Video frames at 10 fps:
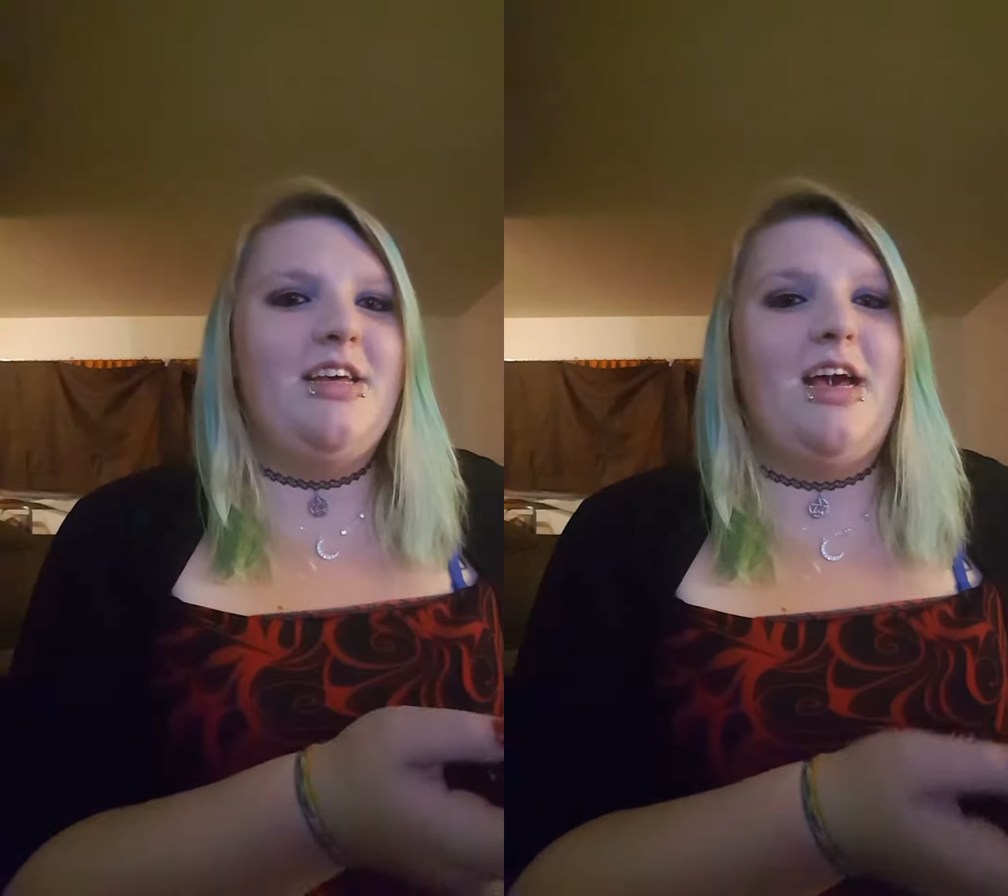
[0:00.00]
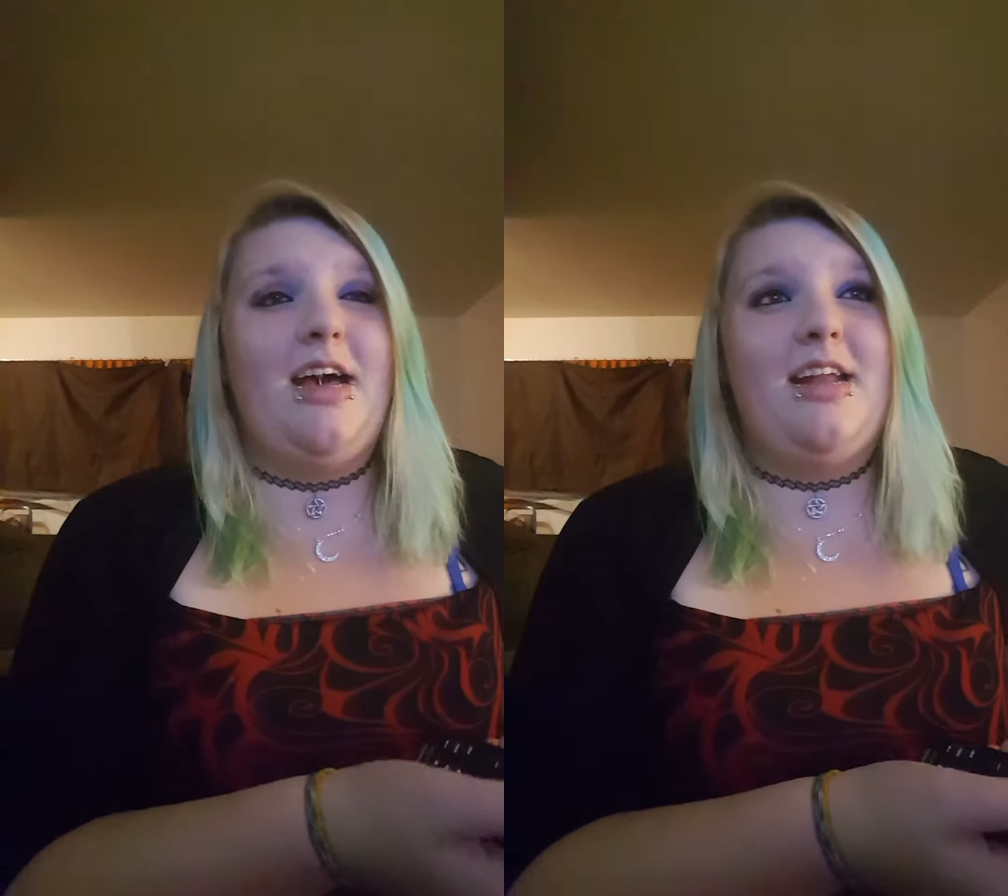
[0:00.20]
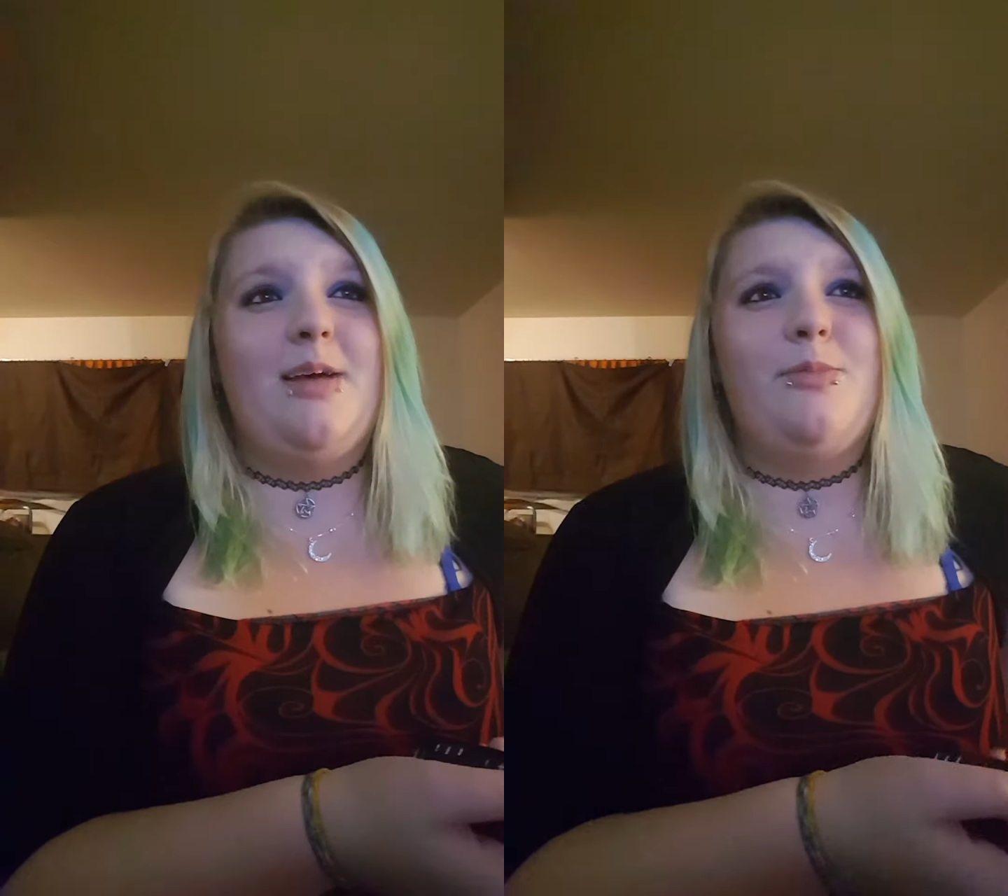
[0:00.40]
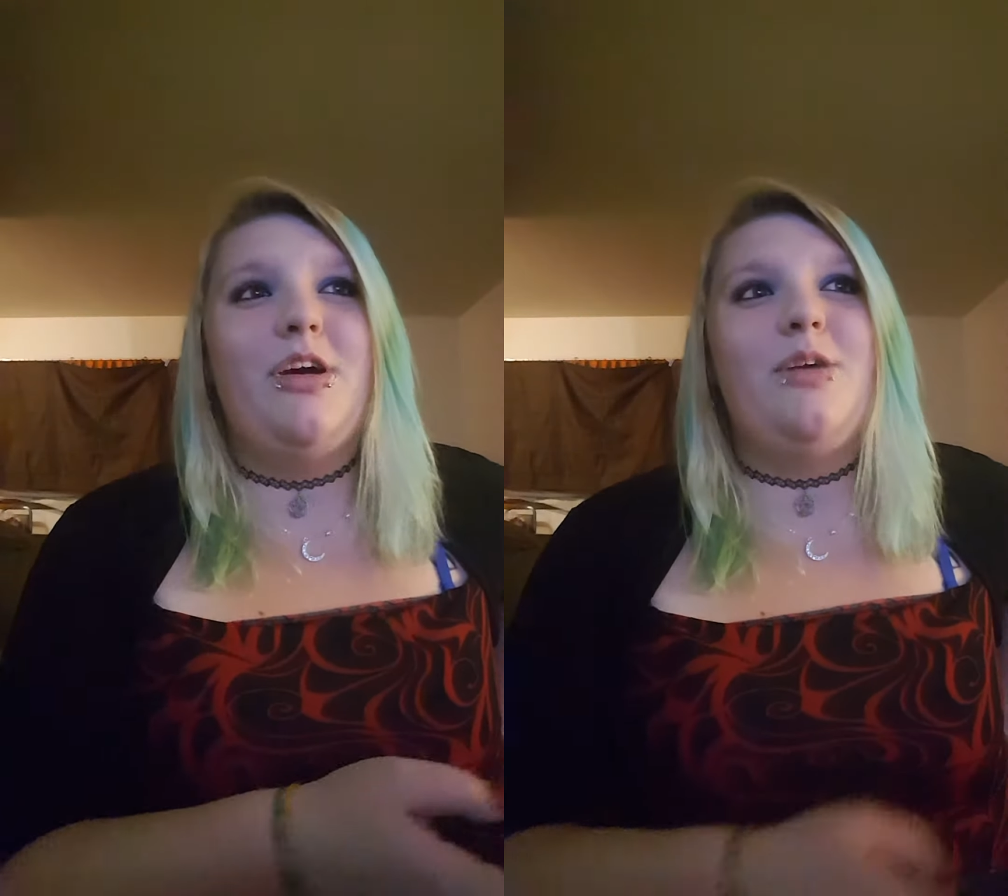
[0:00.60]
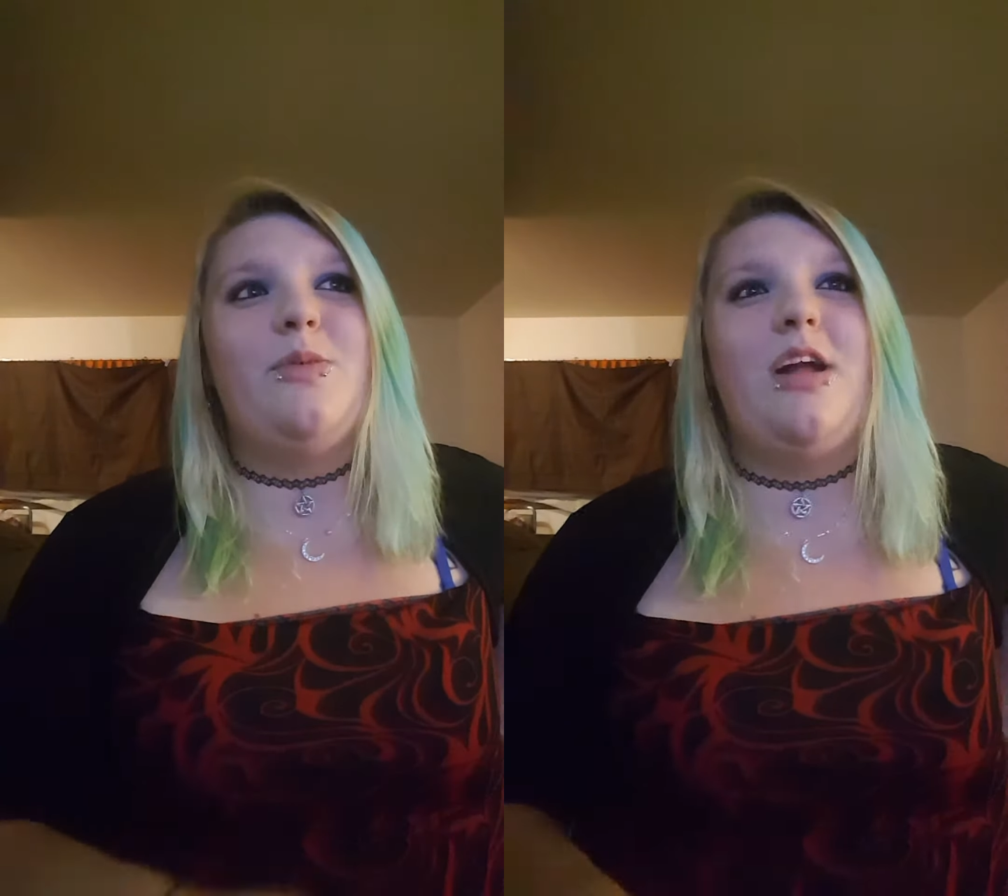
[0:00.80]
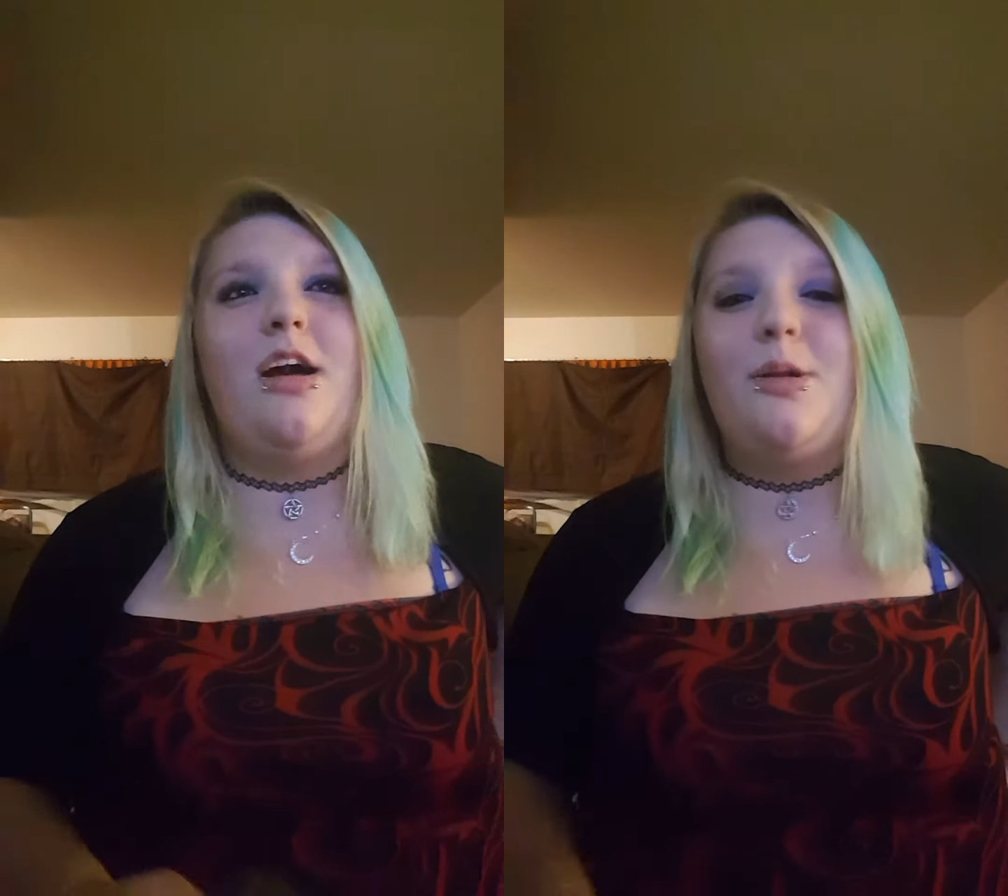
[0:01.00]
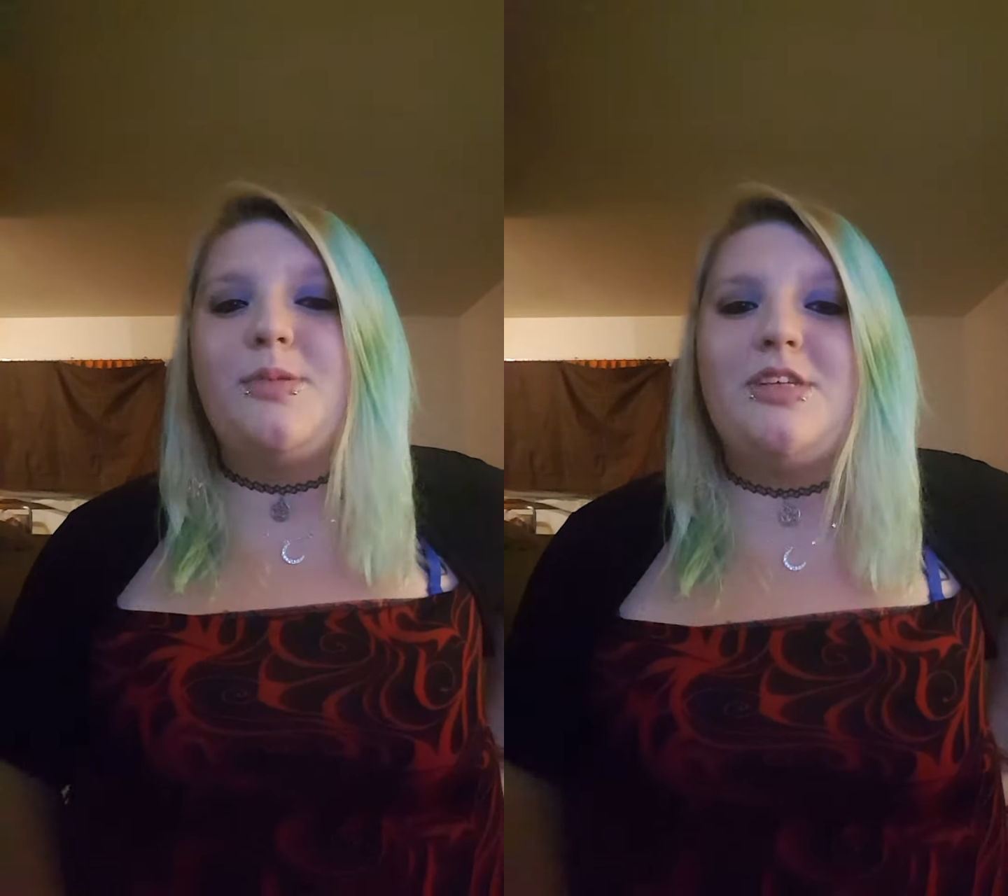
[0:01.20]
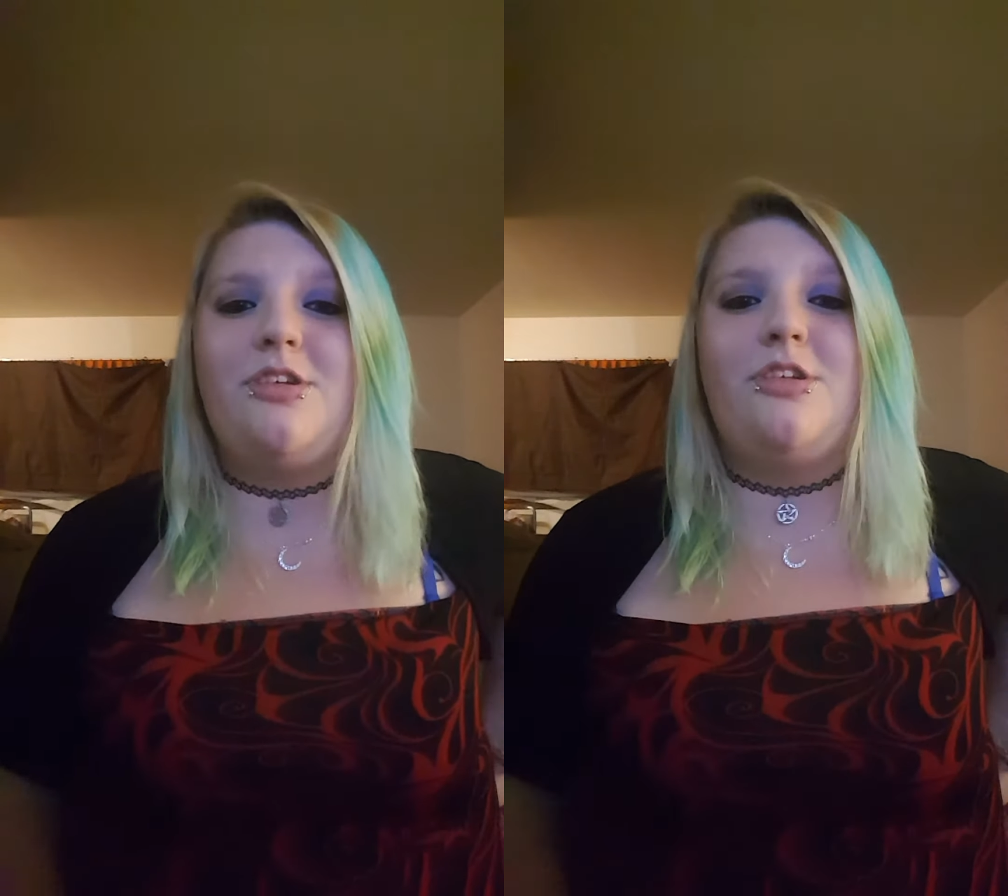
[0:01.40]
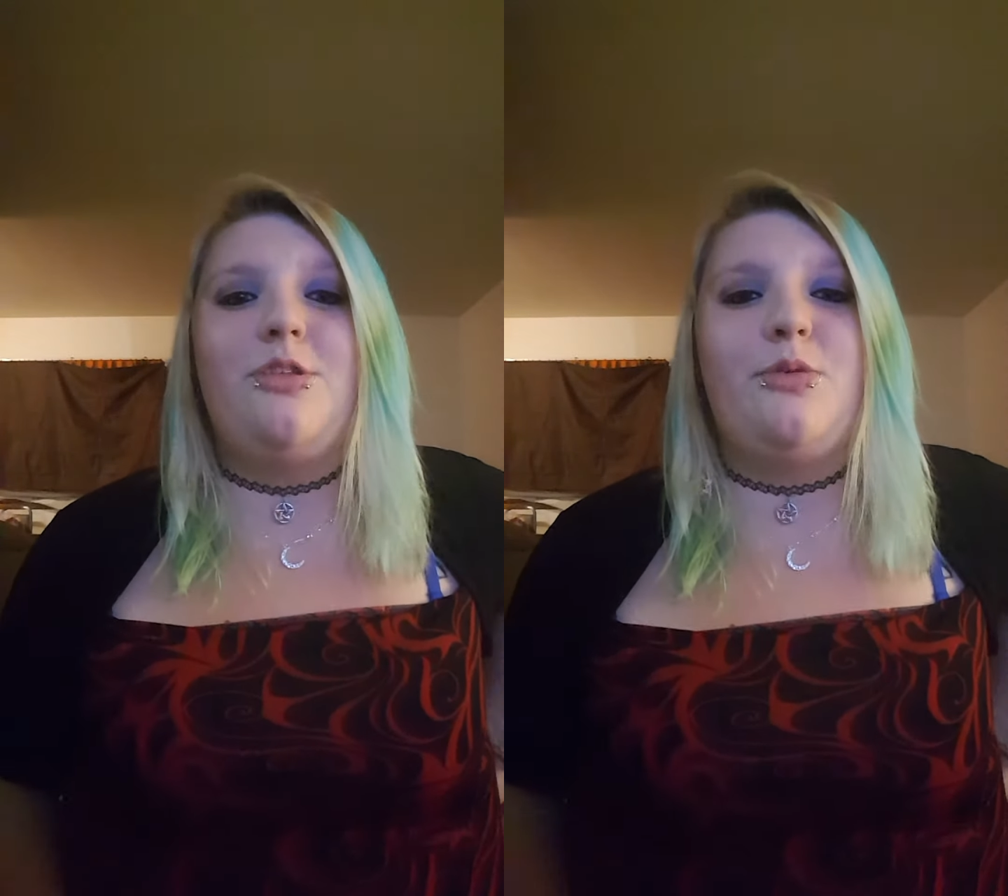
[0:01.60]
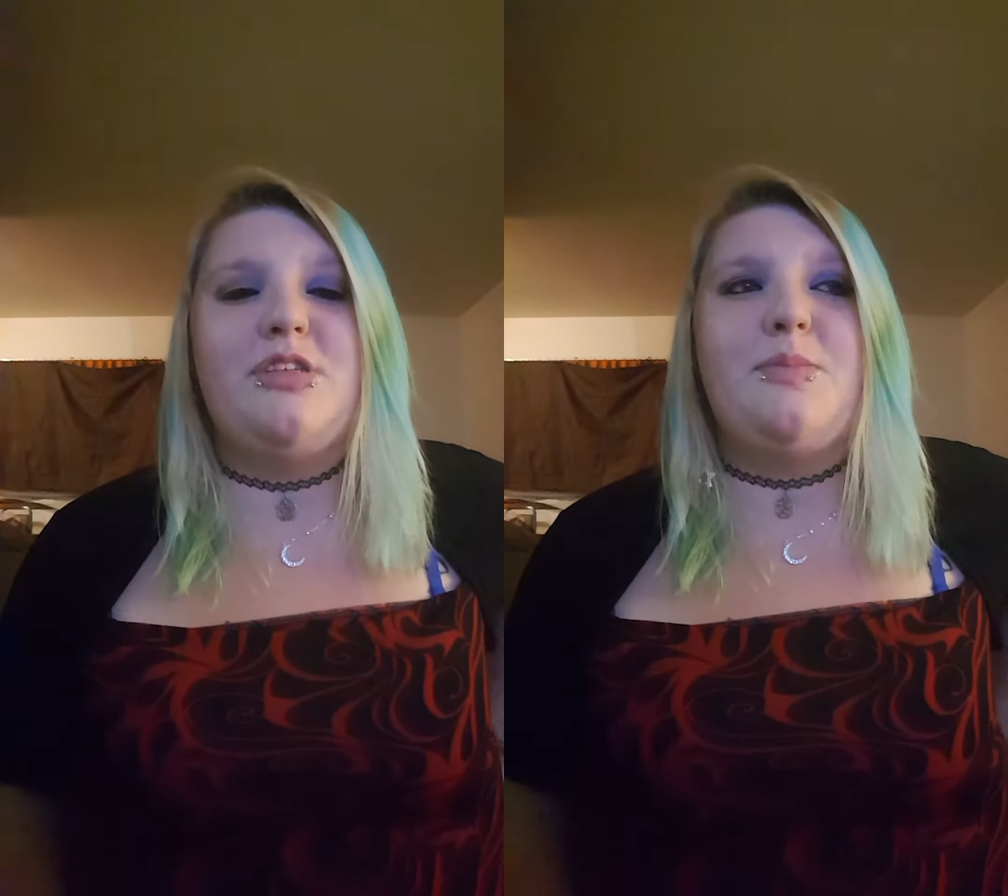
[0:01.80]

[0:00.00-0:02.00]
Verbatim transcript: And I'm not 100% on all the words,